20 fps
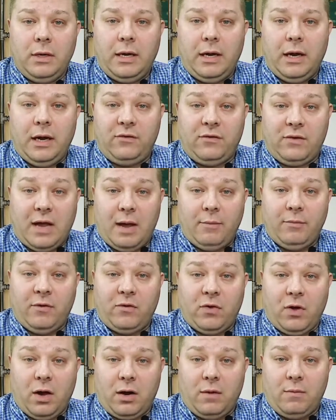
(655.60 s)
it's time to
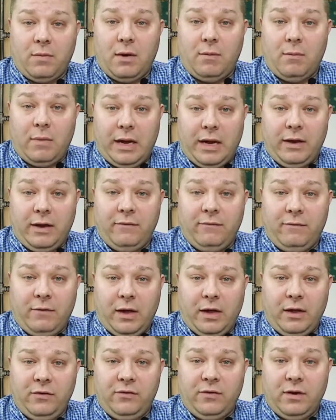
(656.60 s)
talk about my
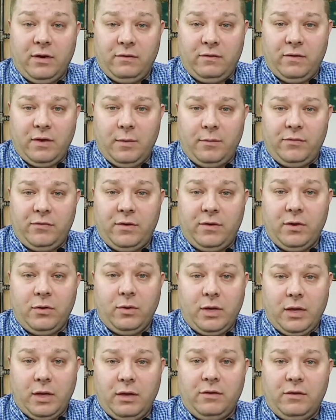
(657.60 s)
advice and tips to you
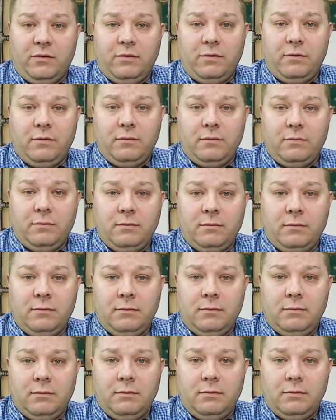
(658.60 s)
kids.
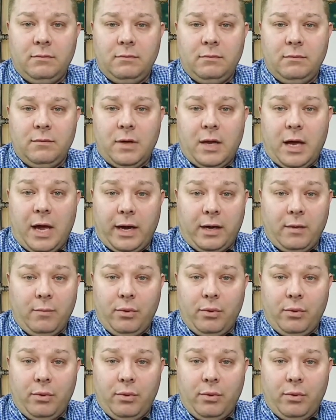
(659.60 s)
I can